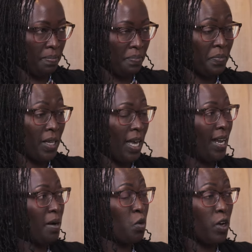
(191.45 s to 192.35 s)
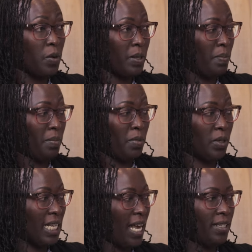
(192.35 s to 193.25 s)
And I'm going with my
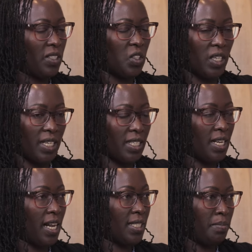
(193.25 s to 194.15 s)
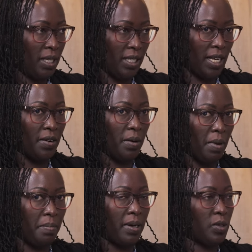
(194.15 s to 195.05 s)
boss, and just last minute, I
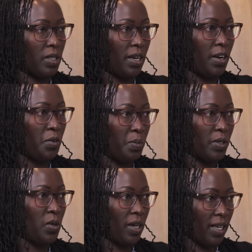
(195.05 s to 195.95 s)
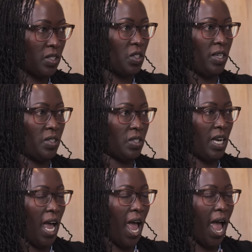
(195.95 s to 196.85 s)
remember it was the Nairobi Stock Exchange